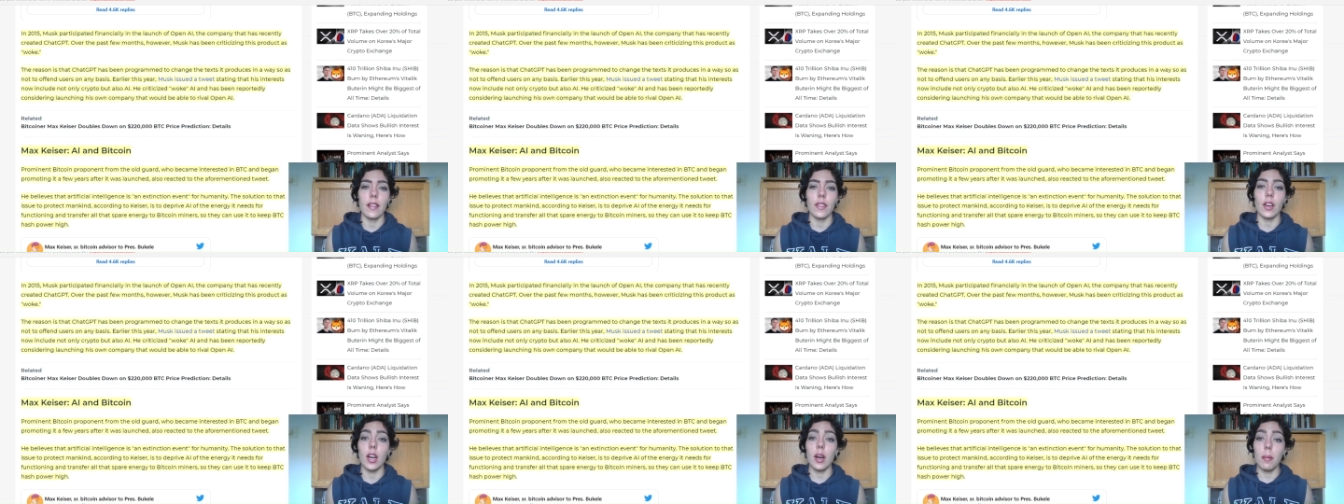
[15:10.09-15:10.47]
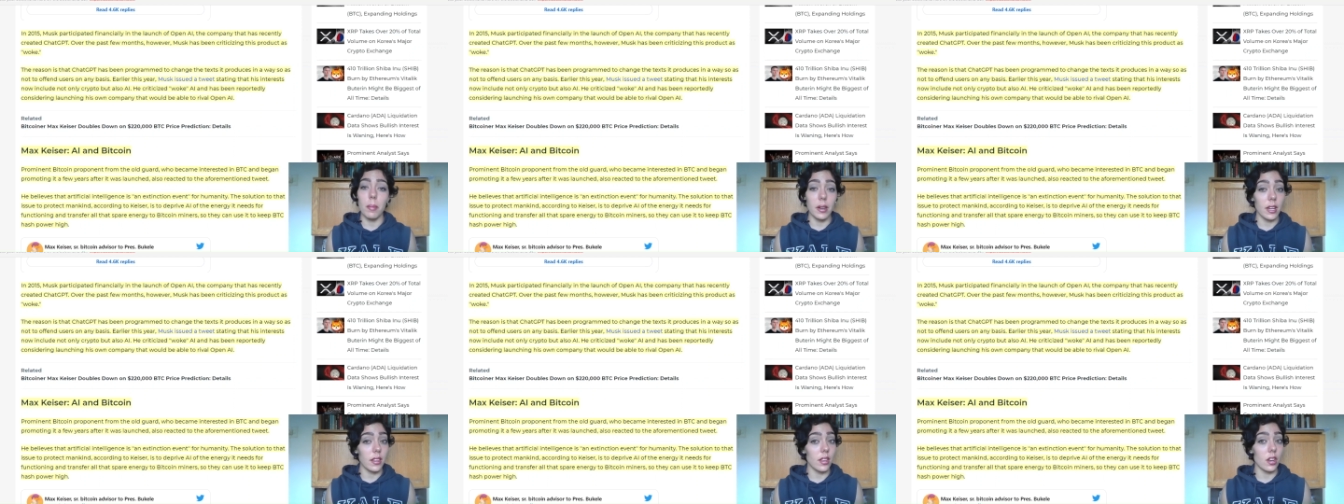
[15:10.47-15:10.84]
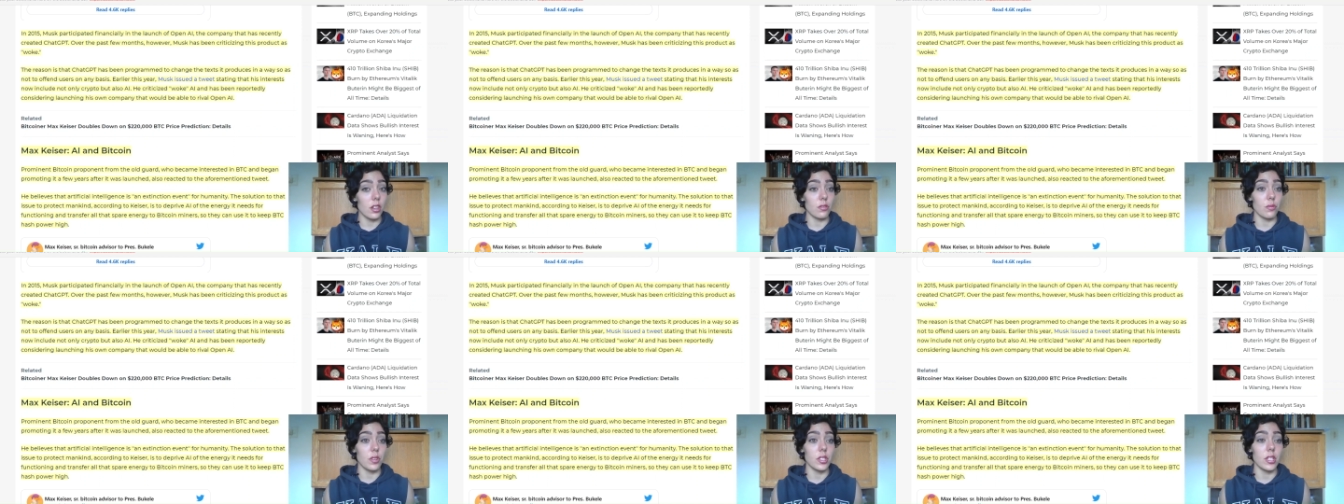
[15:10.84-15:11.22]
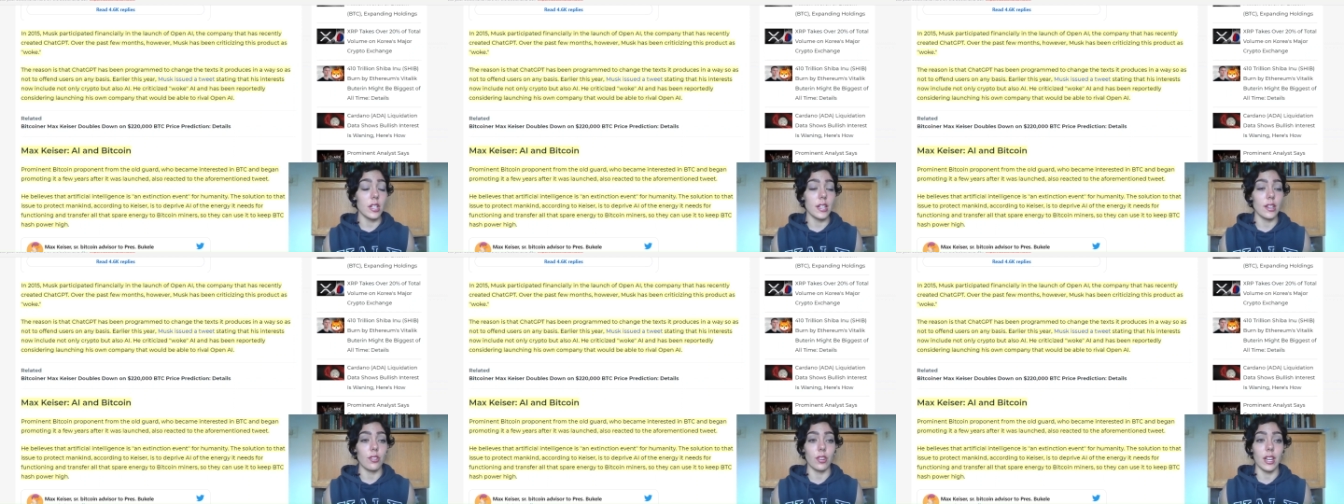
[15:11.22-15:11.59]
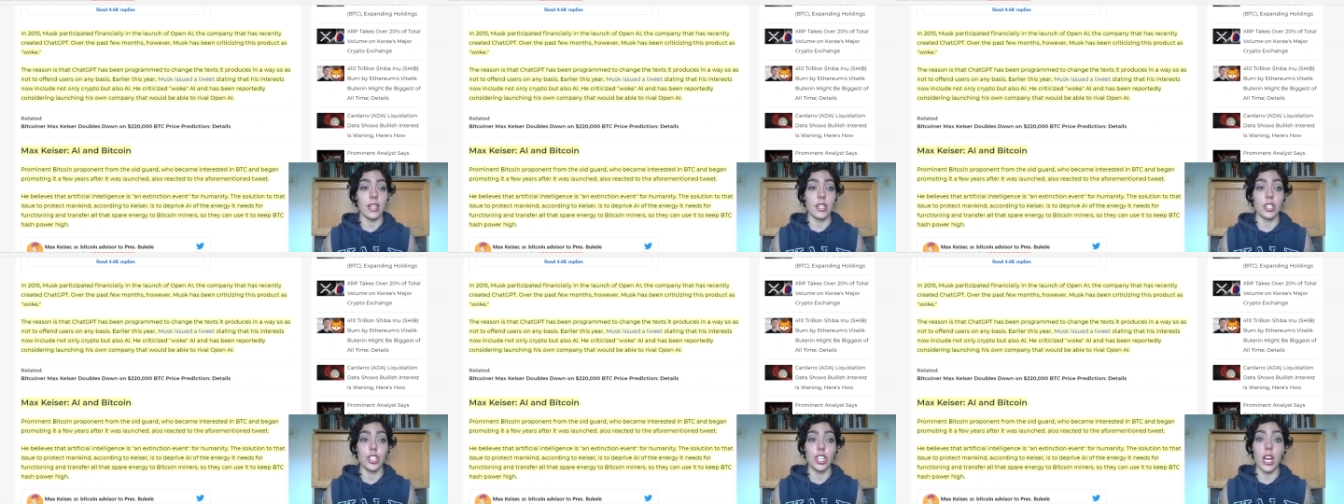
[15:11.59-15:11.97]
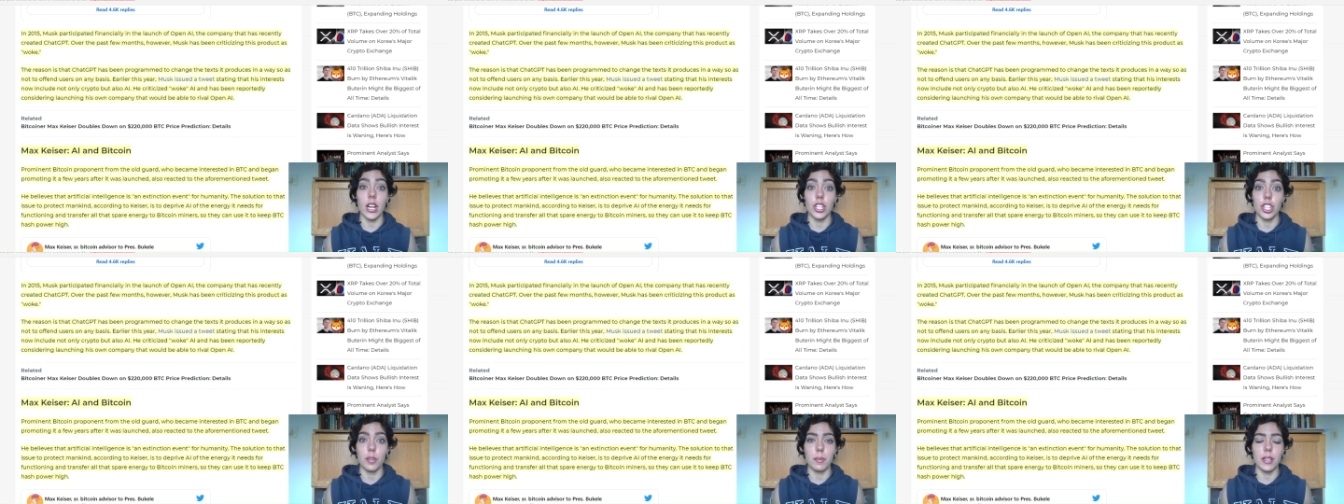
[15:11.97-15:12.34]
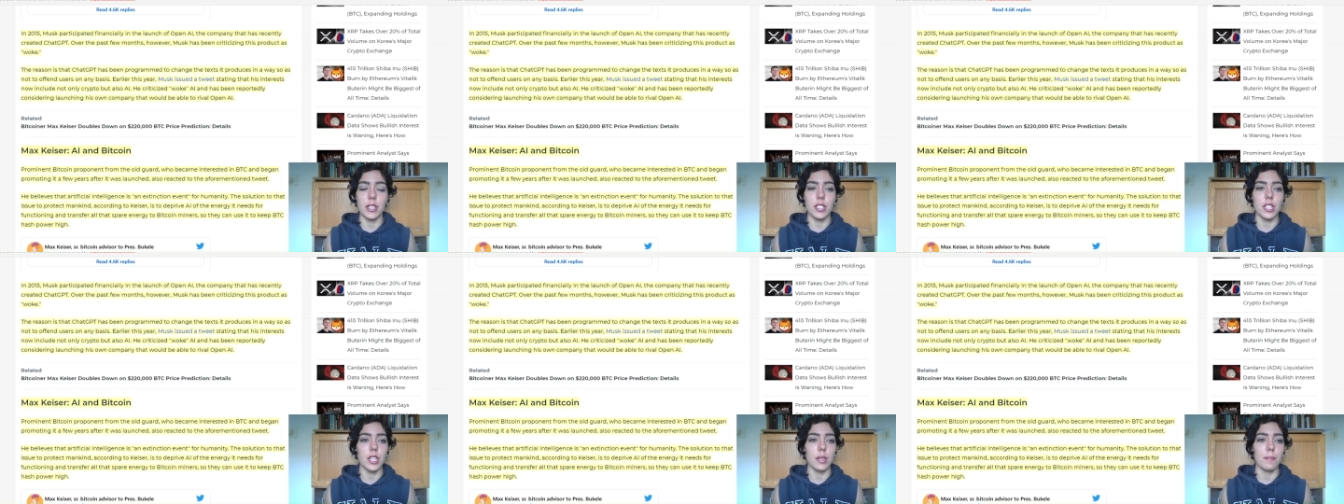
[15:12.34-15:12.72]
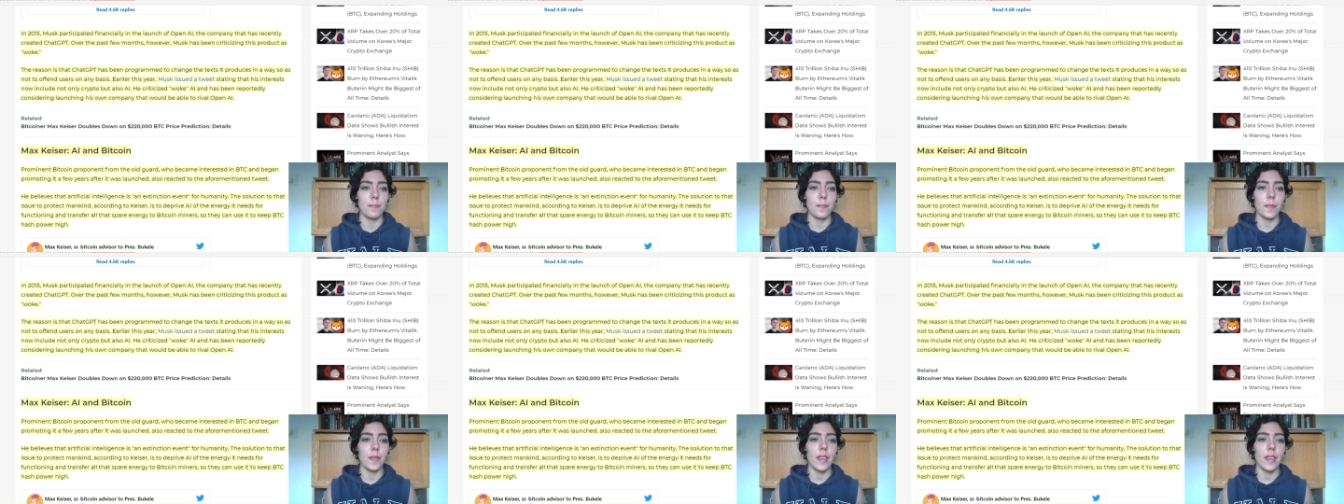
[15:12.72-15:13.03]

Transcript: the company that has recently created ChatGPT.